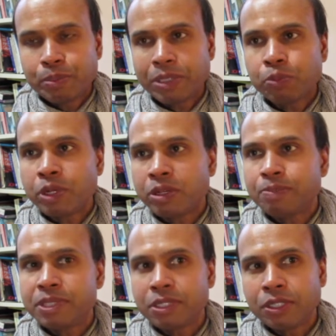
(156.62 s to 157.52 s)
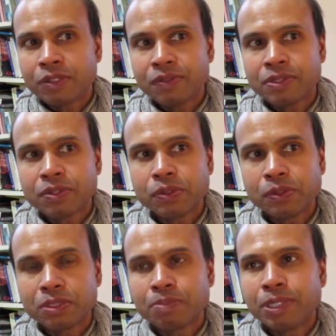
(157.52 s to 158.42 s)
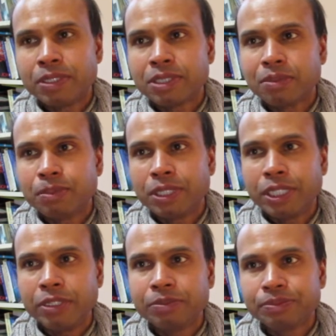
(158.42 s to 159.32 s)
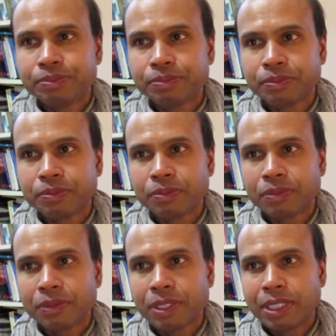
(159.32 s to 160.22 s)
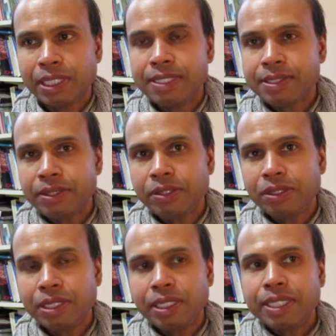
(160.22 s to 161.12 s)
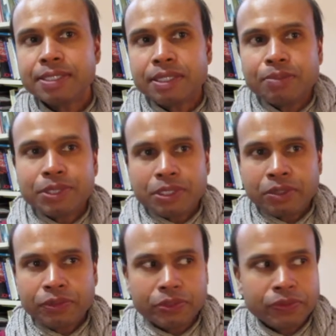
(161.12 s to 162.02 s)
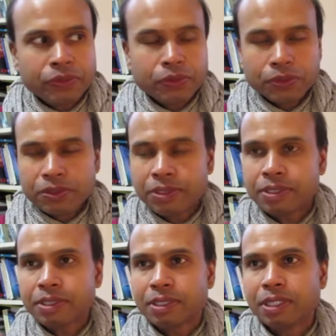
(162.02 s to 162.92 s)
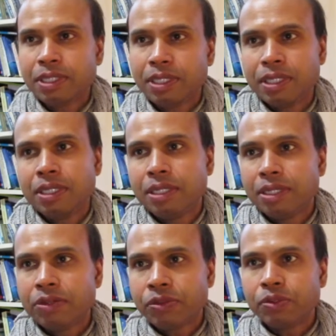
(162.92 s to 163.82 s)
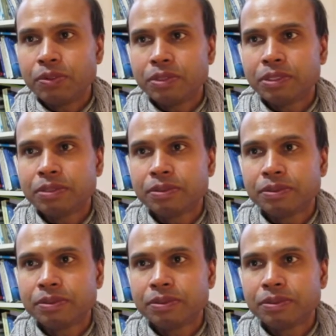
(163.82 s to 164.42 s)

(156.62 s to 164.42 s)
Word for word: But what observes thoughts passing by? Is the, and is the observer of thoughts a thought?